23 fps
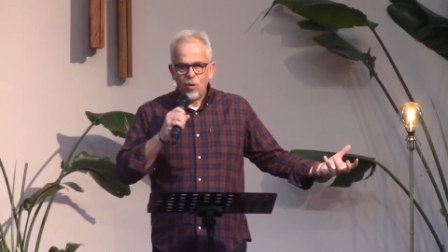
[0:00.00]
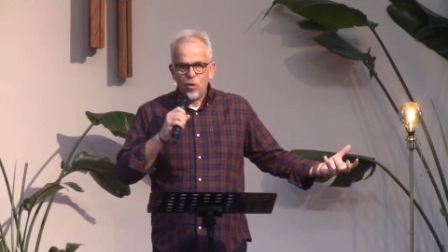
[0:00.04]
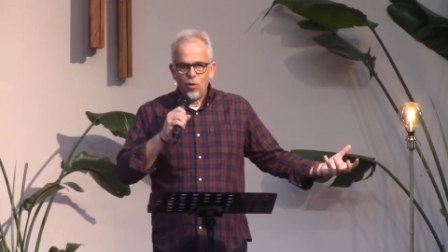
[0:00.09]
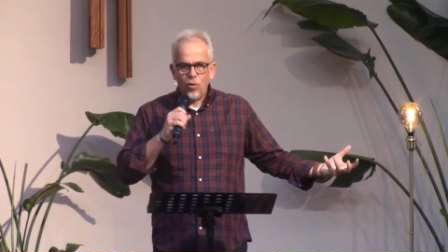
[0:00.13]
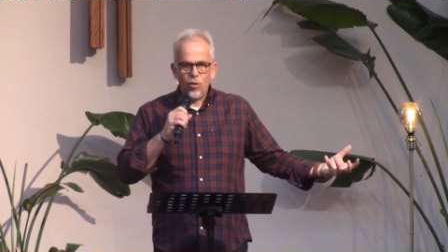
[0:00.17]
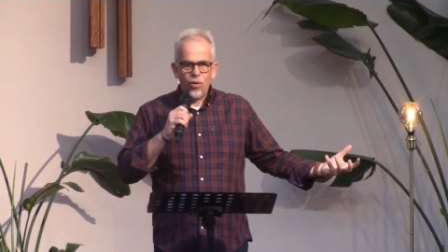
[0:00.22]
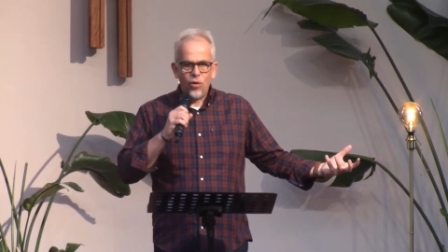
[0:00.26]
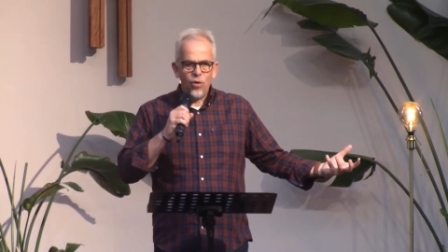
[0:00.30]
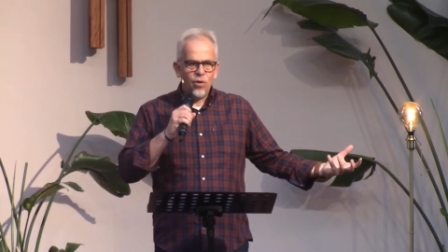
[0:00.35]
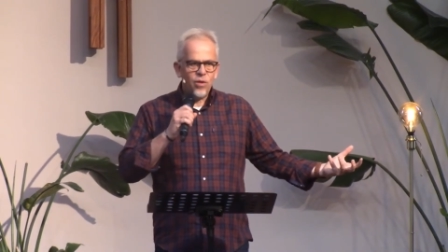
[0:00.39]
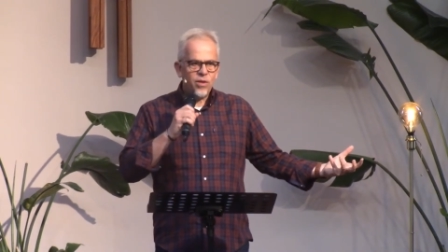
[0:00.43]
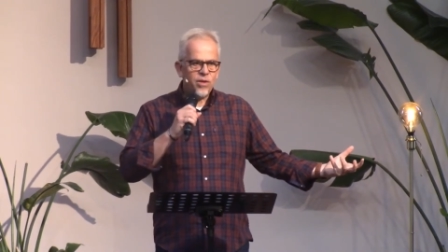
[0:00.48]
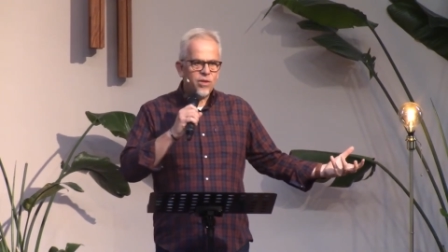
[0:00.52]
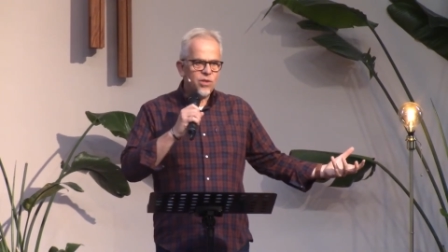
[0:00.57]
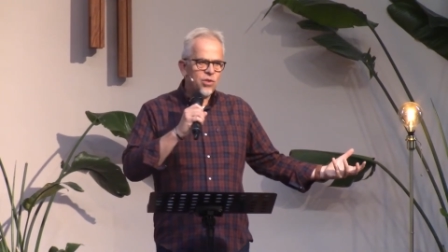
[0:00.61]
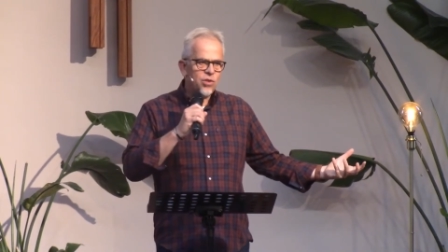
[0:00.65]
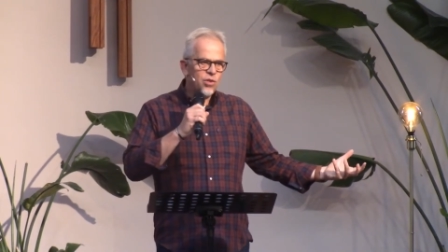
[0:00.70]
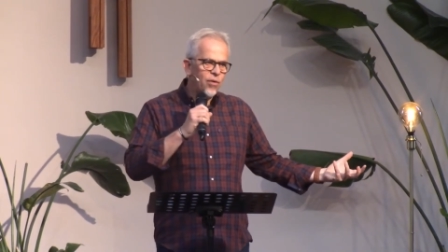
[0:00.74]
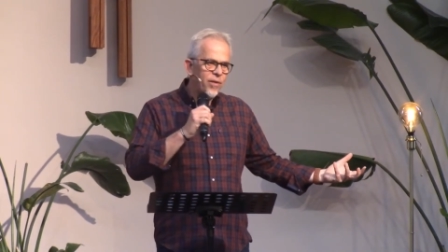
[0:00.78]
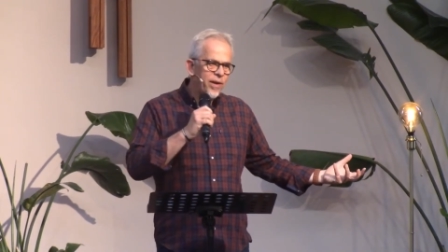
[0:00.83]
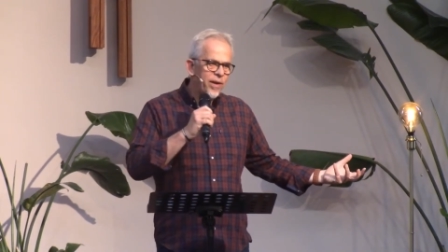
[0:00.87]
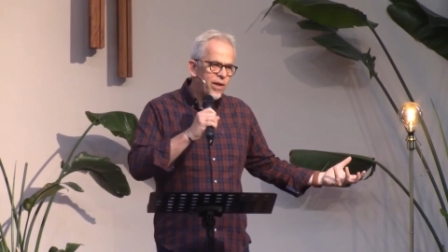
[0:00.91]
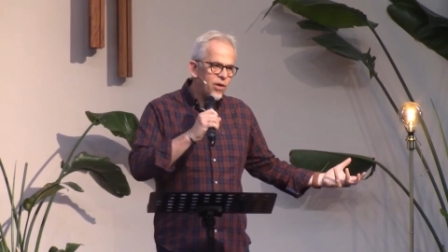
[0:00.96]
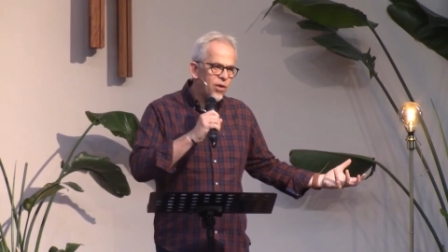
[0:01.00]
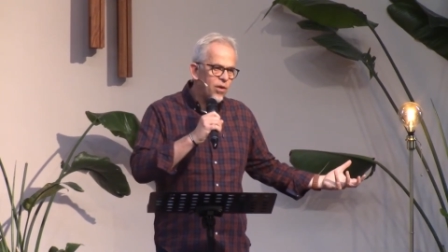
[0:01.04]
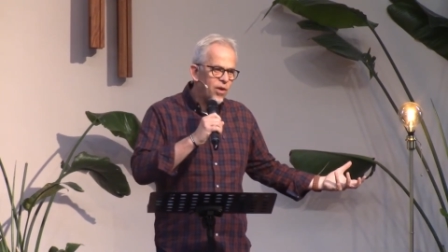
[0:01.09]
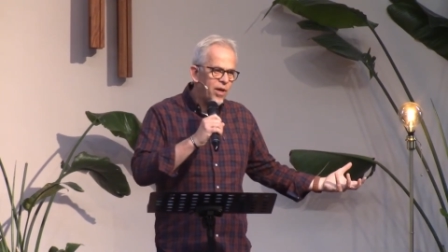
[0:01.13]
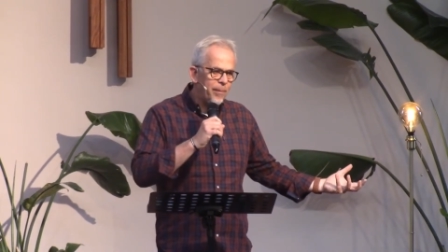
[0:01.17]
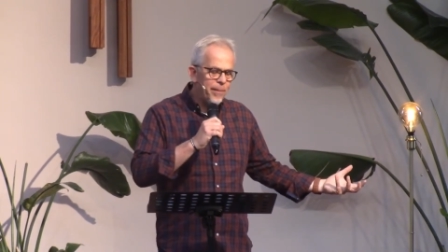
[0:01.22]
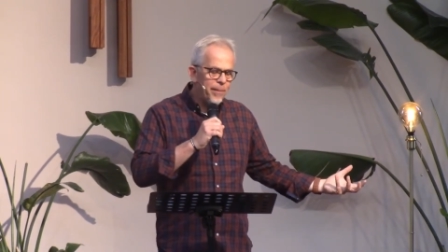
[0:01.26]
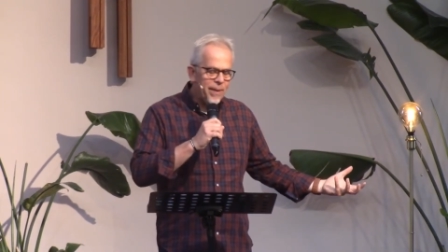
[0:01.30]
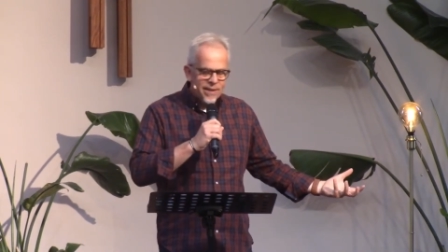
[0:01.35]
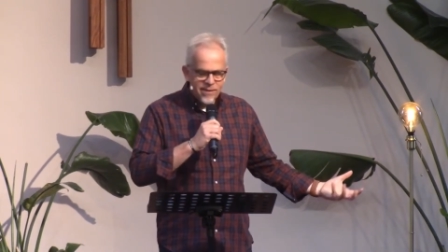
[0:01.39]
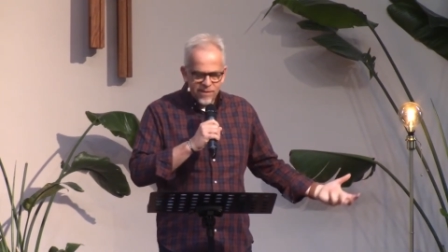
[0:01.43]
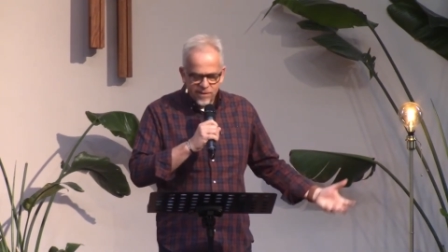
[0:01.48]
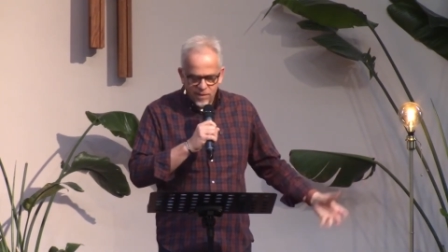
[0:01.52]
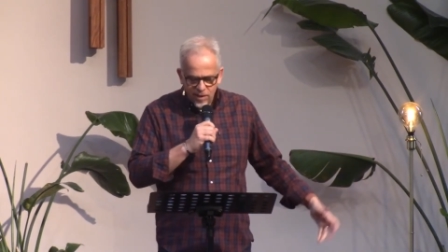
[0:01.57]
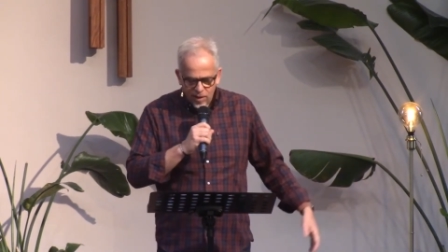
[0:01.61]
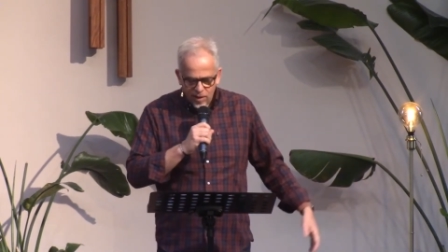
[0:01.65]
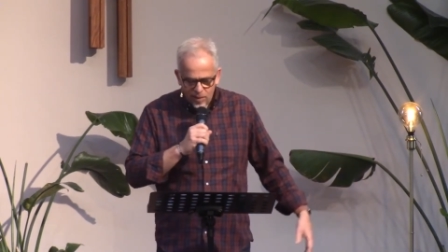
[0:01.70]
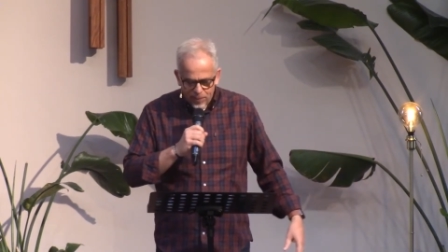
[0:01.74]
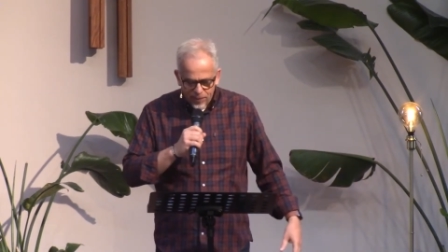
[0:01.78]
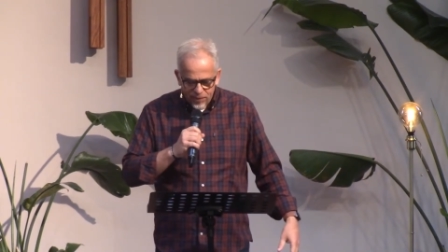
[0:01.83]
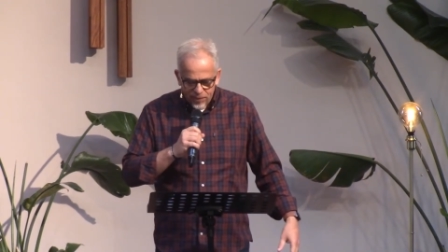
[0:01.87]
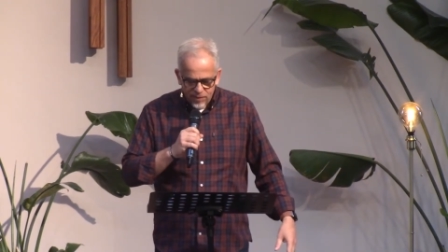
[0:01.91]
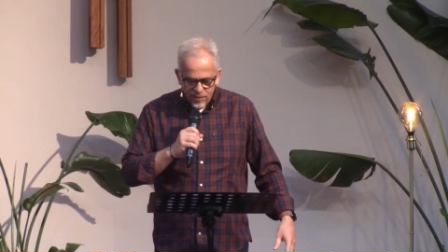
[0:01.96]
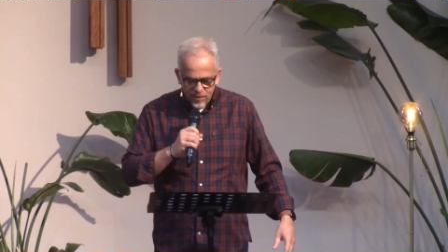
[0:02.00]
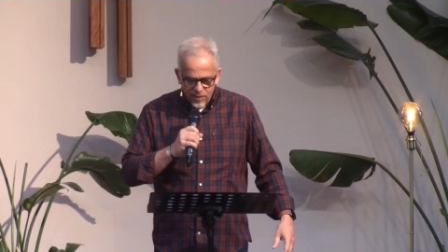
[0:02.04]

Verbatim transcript: or sorry, God, I messed up.